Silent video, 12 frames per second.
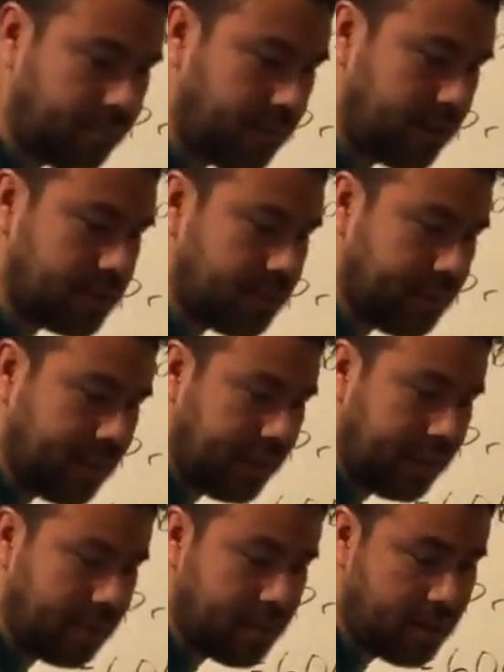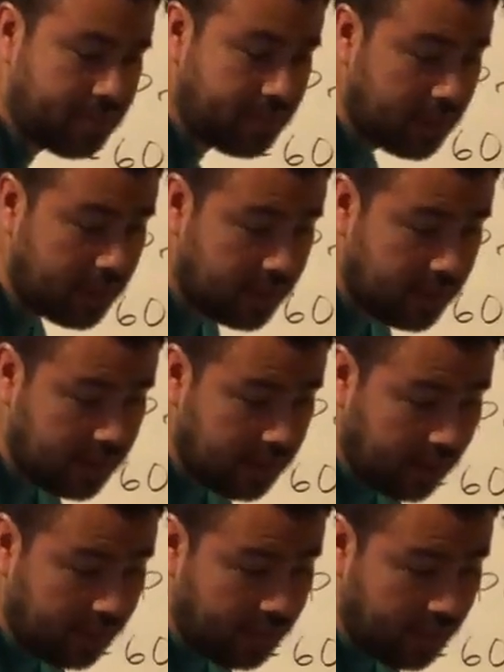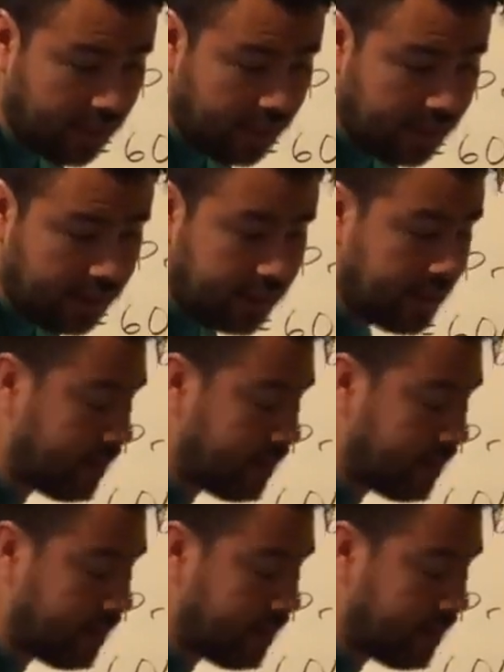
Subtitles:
is the beginning amount, and then it